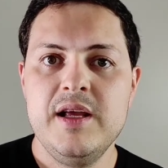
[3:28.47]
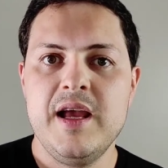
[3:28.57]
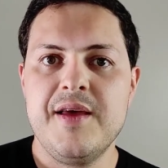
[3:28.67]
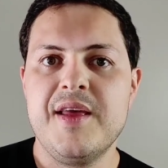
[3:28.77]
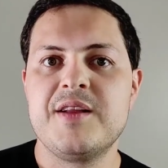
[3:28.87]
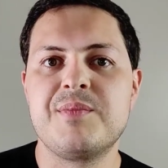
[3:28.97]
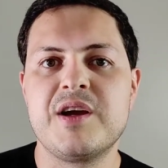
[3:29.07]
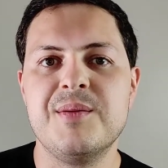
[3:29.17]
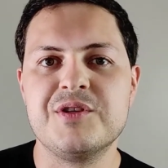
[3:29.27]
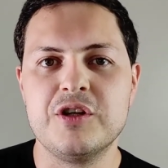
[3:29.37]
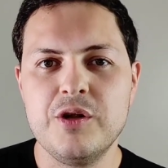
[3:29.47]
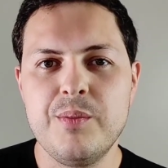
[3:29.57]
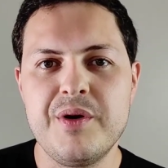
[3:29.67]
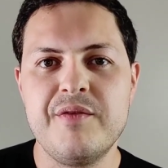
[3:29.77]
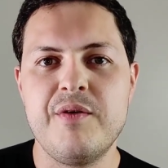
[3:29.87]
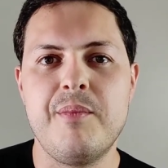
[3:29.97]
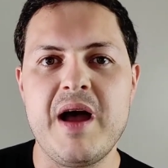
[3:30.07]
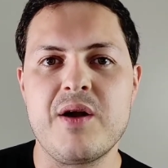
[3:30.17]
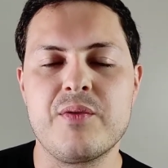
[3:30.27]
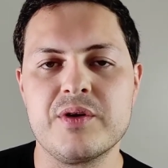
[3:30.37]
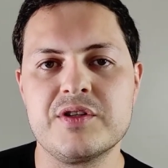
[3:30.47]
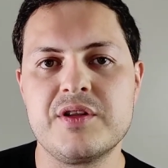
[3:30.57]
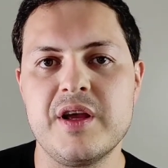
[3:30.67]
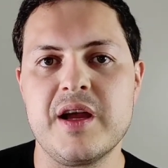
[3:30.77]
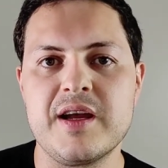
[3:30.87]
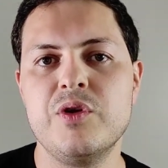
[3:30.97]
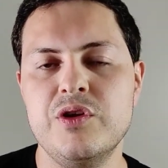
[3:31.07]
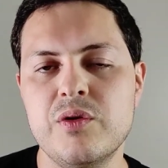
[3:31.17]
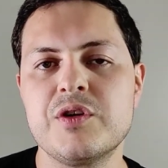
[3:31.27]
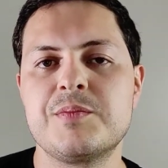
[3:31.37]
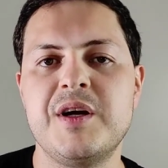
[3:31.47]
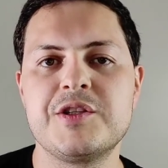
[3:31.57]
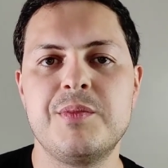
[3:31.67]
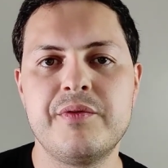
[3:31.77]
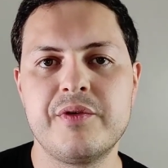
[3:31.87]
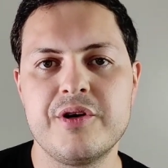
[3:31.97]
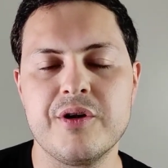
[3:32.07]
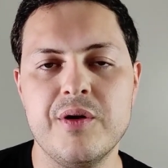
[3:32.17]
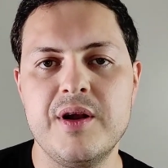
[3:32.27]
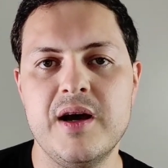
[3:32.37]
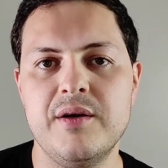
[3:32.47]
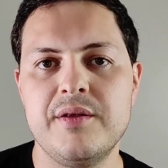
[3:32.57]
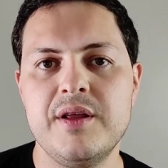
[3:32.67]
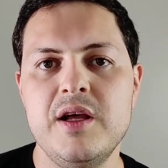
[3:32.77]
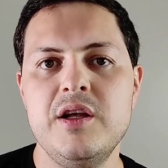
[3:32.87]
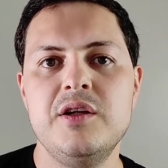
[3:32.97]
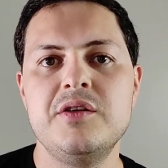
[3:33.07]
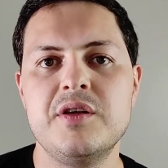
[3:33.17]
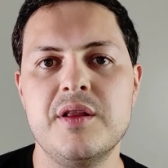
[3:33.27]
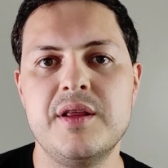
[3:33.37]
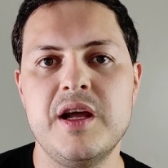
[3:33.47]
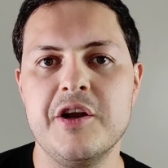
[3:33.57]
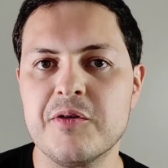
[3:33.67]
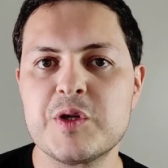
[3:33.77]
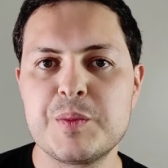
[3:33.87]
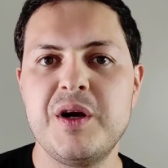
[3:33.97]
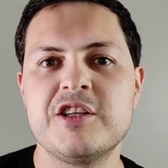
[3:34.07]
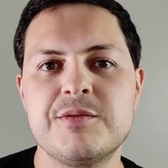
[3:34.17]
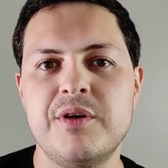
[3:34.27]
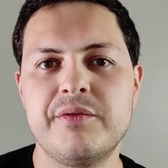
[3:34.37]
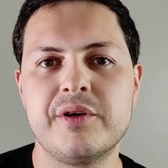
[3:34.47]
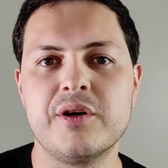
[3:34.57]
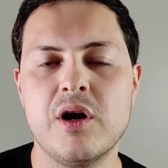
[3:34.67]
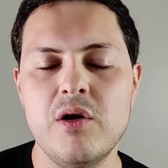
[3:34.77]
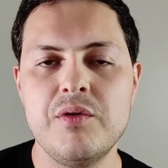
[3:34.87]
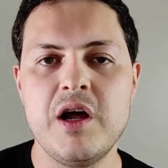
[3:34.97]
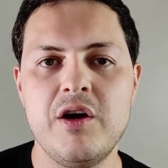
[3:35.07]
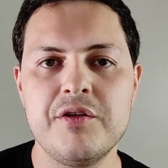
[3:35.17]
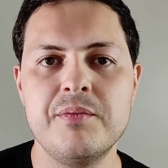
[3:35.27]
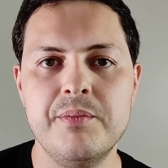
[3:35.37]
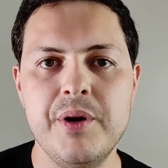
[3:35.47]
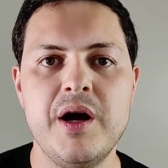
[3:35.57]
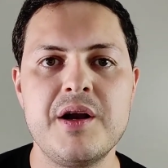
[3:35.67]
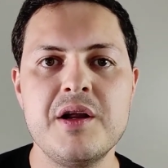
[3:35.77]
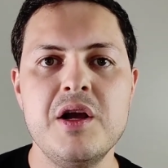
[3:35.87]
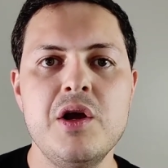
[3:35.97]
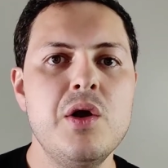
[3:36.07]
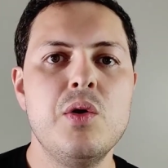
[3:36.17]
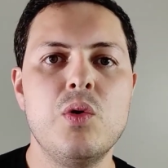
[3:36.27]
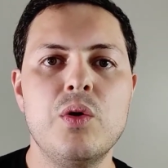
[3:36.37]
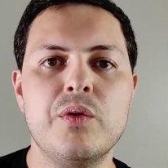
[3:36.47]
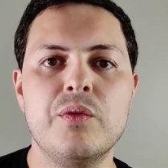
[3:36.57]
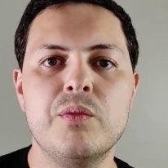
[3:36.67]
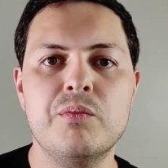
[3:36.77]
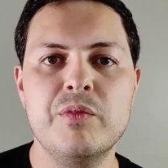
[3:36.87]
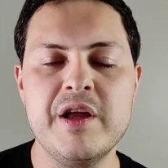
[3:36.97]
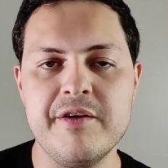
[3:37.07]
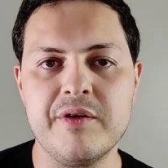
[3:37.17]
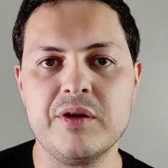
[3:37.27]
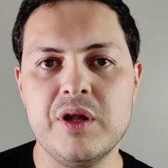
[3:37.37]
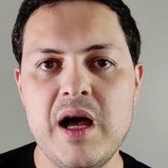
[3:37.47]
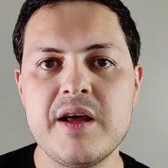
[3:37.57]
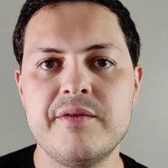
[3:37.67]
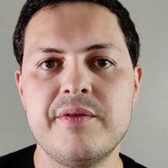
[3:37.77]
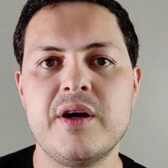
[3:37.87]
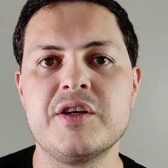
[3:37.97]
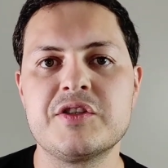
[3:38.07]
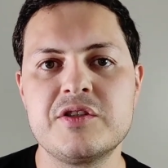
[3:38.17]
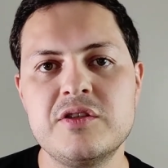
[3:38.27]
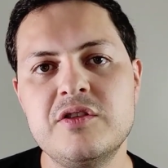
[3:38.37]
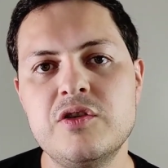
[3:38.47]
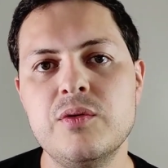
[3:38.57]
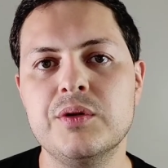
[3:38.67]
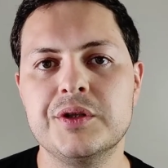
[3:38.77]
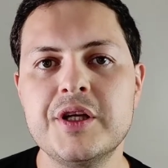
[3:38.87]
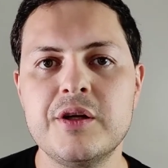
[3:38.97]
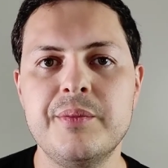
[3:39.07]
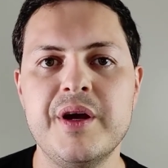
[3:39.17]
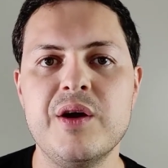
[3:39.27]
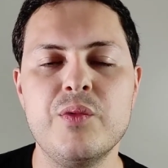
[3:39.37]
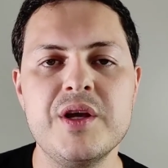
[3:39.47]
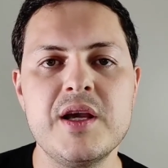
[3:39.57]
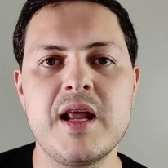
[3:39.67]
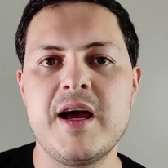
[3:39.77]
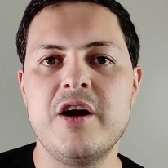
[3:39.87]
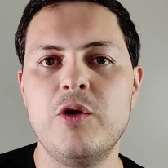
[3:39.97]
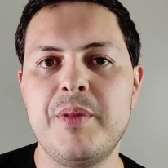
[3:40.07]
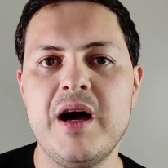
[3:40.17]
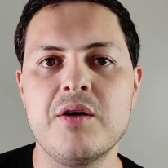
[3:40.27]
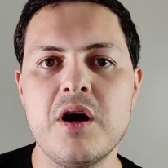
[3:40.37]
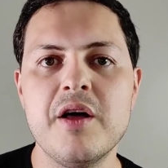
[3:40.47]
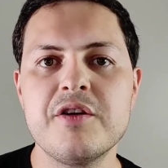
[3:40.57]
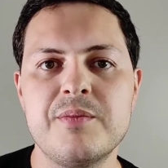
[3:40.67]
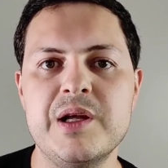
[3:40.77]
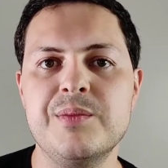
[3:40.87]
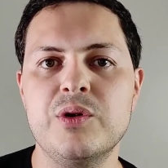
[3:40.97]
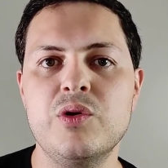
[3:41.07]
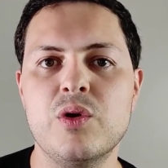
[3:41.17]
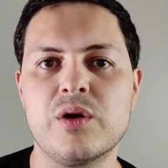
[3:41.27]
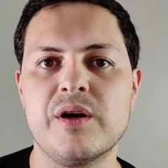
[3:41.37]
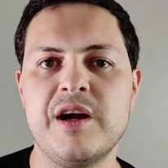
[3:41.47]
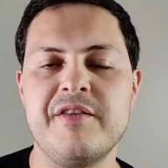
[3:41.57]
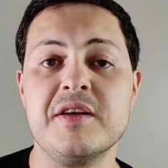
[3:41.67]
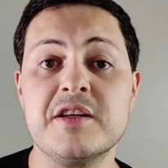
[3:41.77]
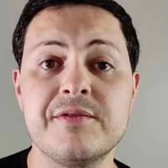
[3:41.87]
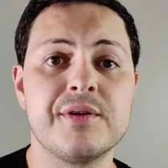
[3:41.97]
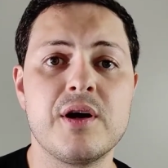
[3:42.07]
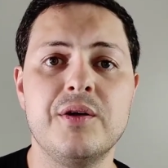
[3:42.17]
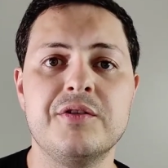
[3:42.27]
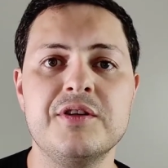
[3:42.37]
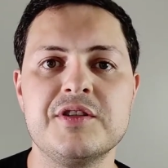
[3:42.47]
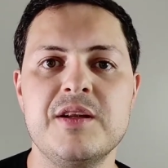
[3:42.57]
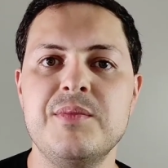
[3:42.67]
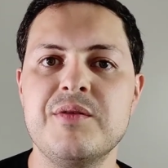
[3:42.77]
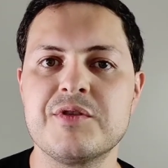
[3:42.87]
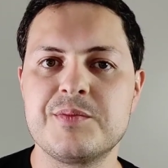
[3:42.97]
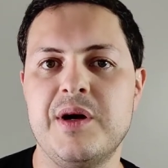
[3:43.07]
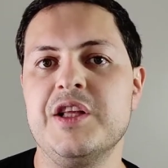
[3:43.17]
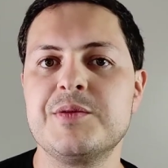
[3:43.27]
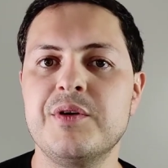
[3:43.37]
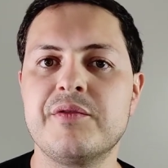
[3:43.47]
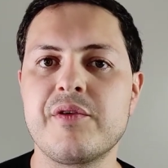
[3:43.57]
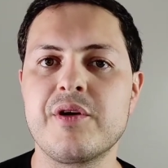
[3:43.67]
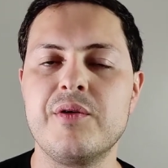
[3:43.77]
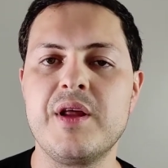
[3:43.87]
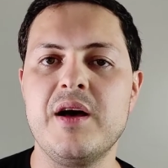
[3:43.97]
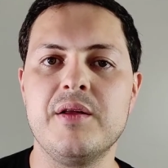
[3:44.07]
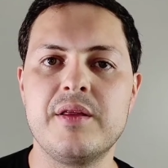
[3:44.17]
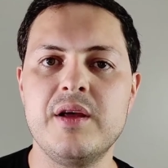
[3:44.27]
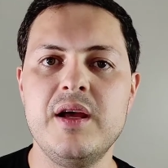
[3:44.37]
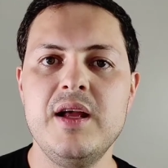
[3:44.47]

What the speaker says: And that becomes a little bit of a backwards thing. You're responsible for your own health, to then you're responsible for your own health, but if a lot of us do a little bit, we can help out other people who are having difficulties in being responsible for their own health.